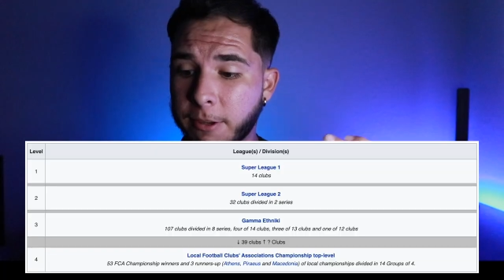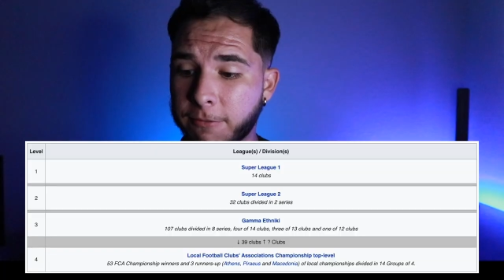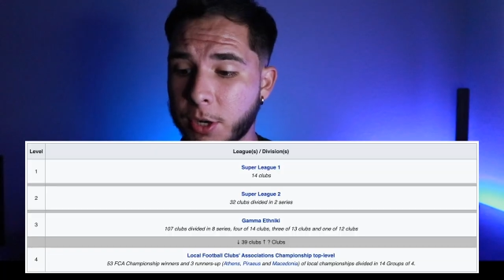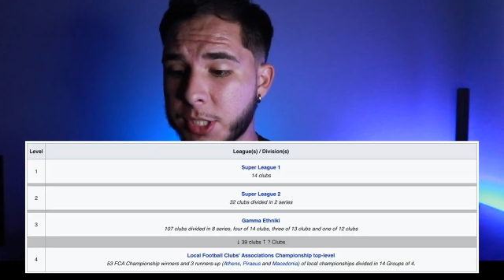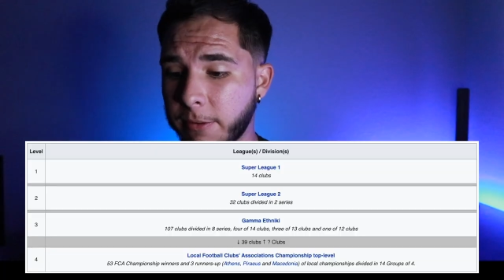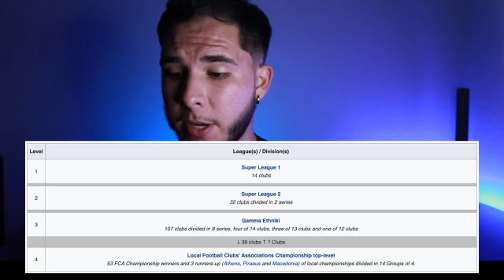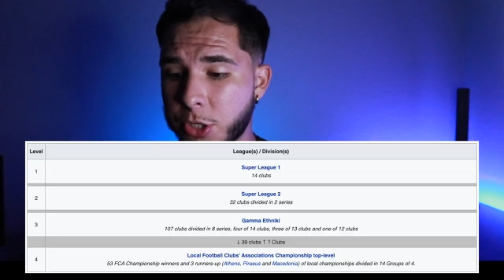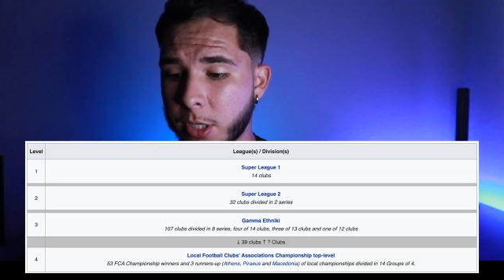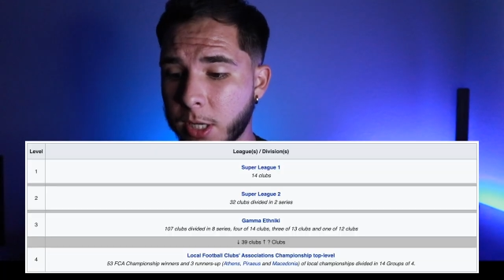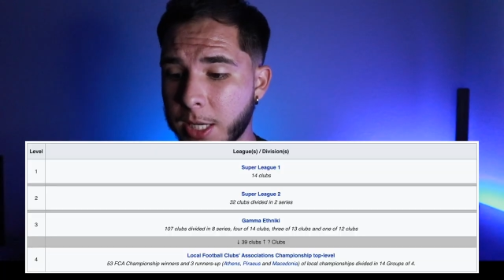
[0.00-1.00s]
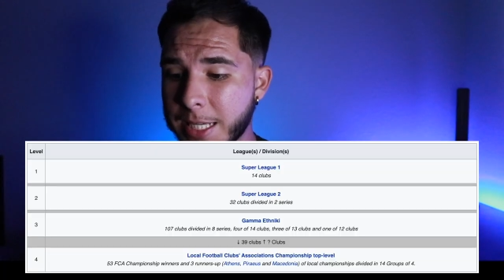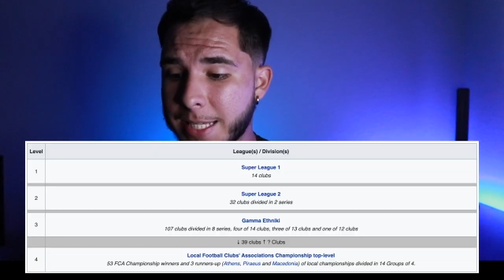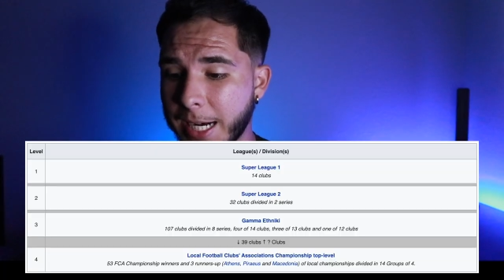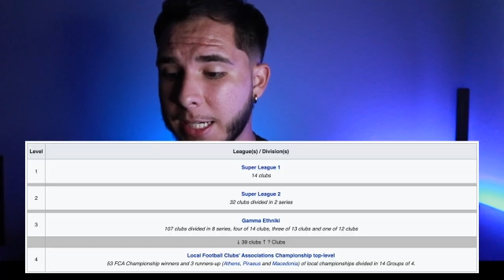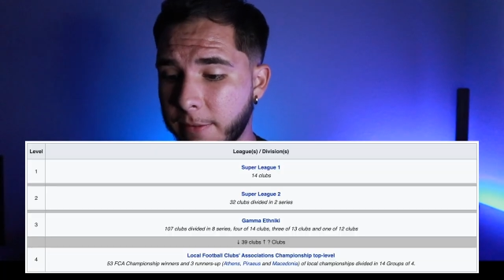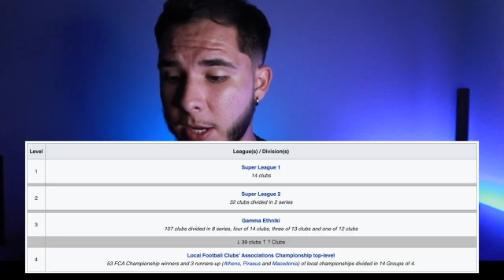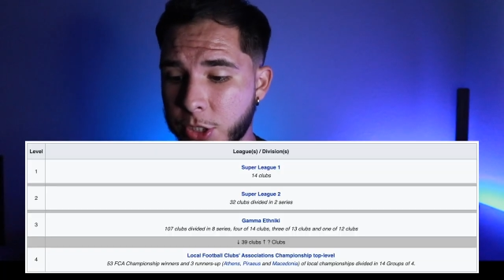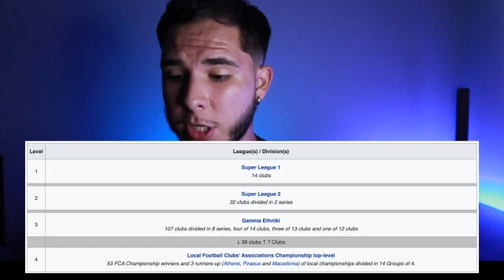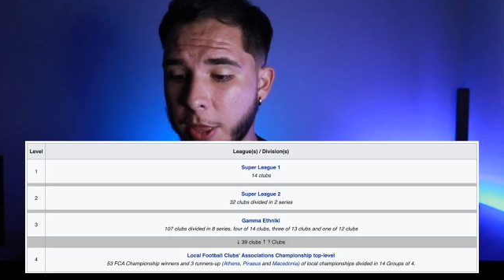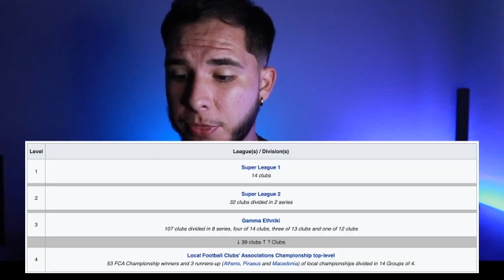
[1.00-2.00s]
the first division, second
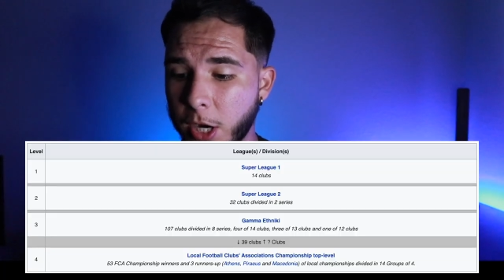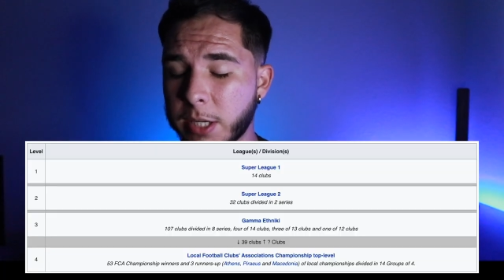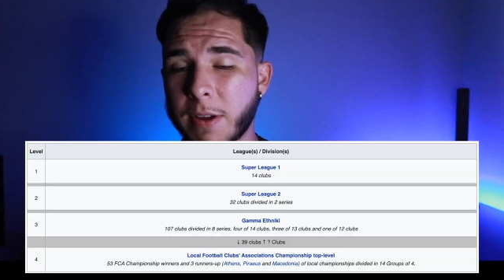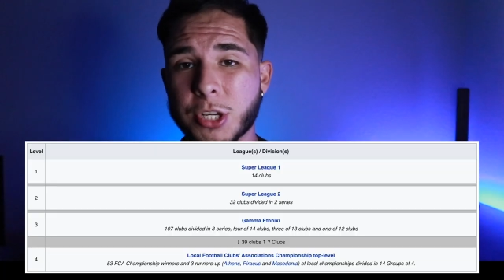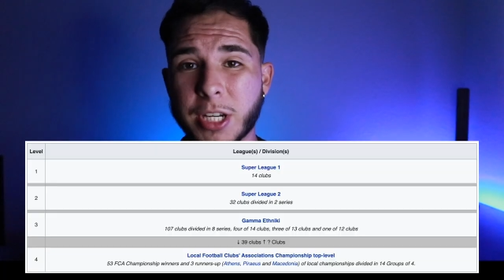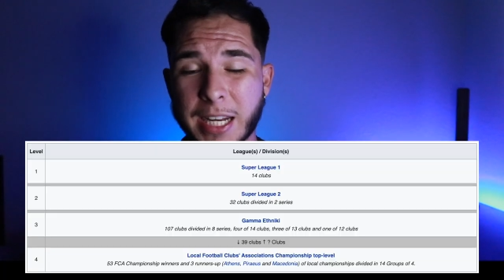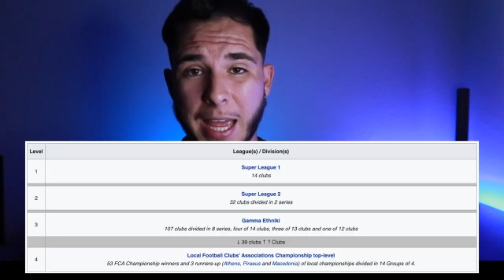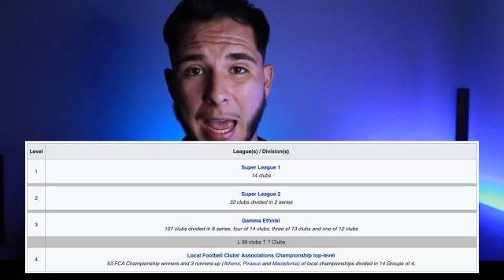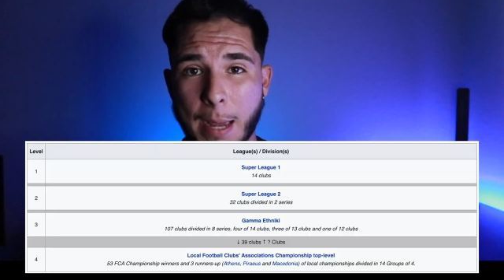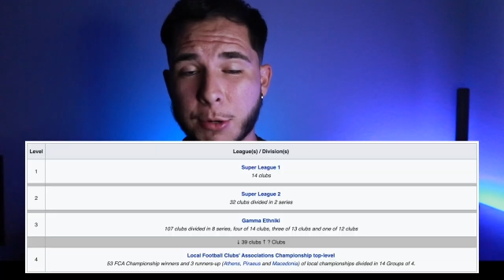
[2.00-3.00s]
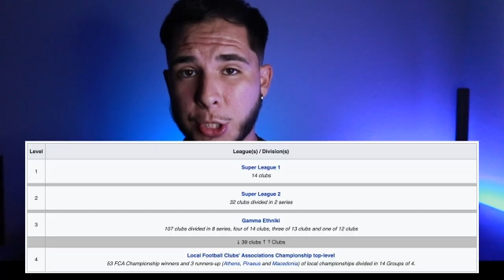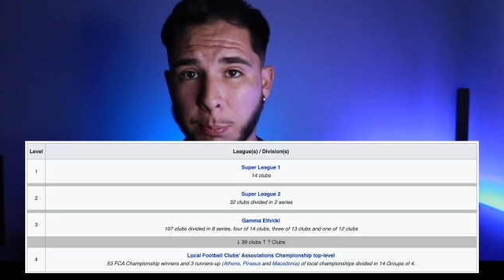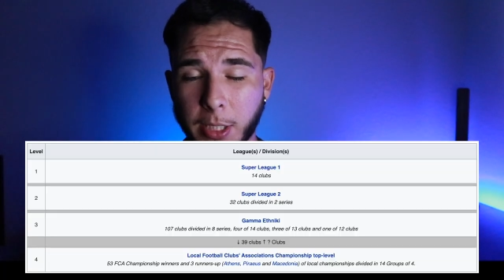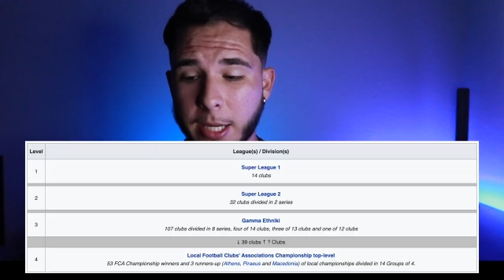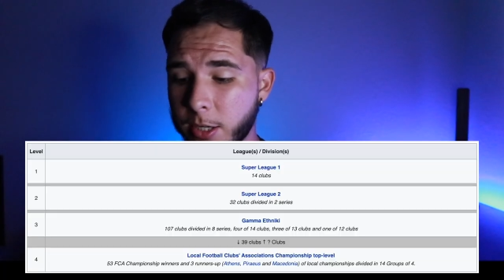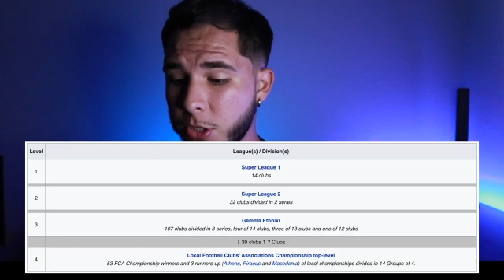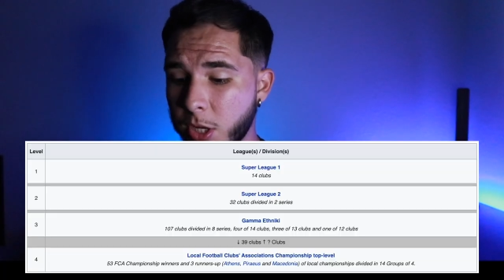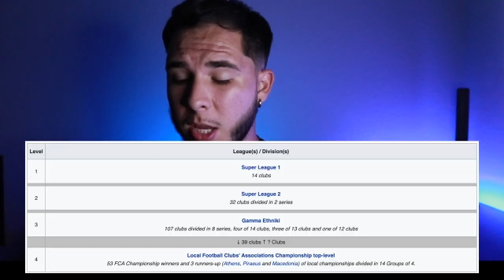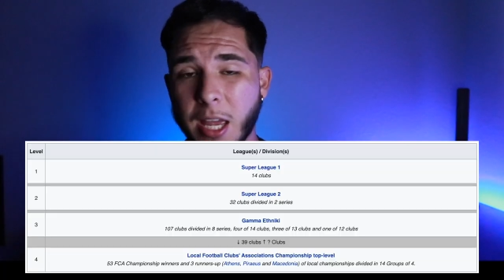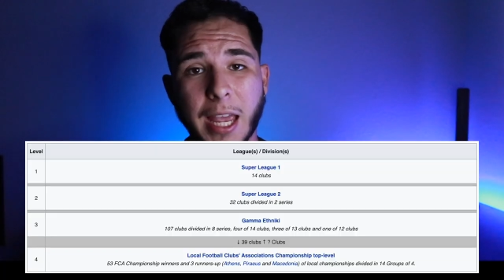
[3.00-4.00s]
division, third division, and amateur players.
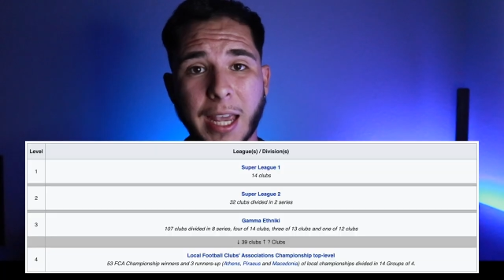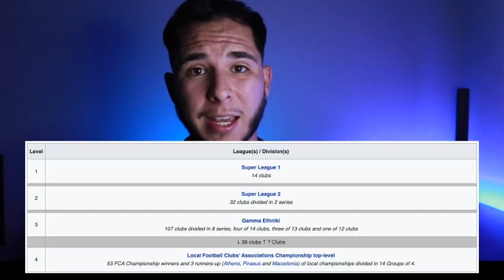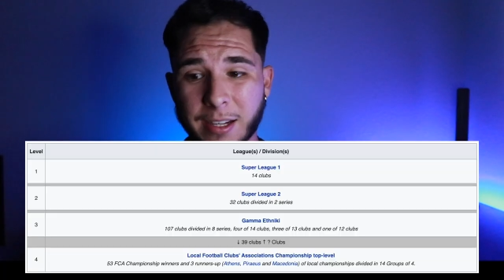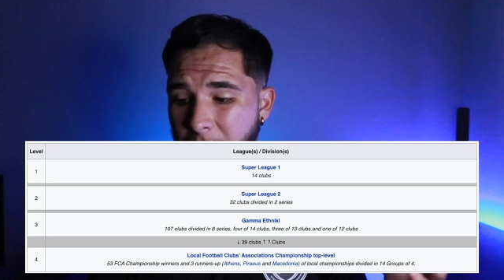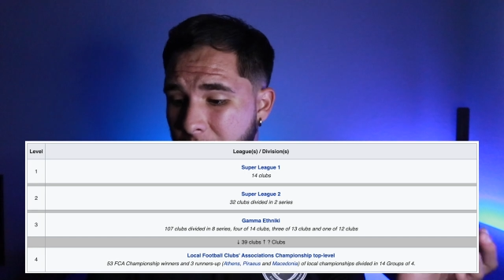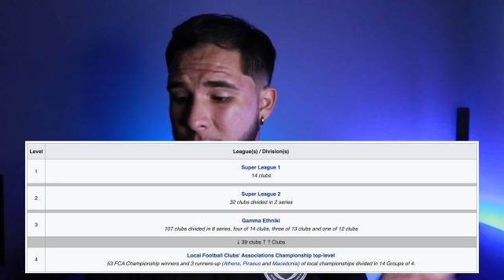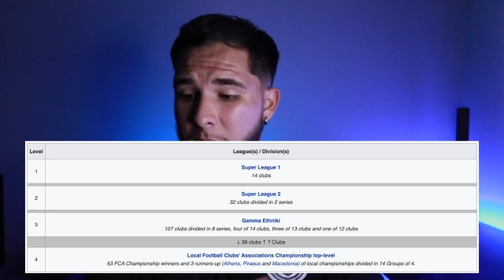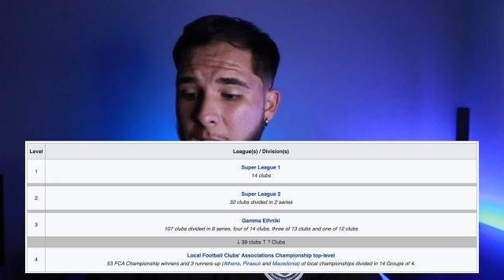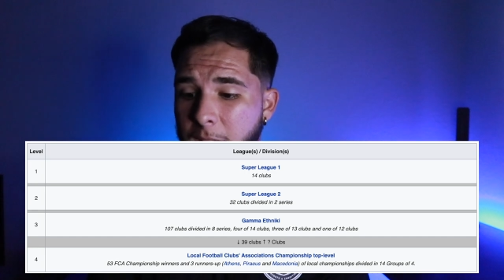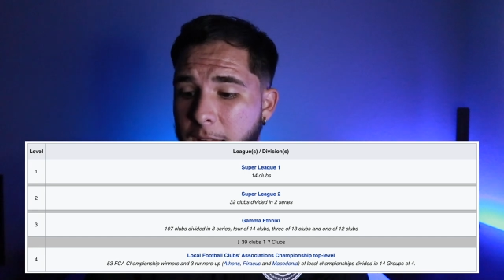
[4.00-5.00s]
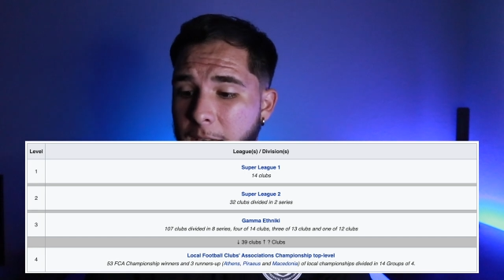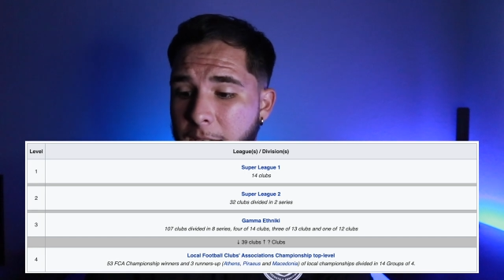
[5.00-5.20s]
And guys, here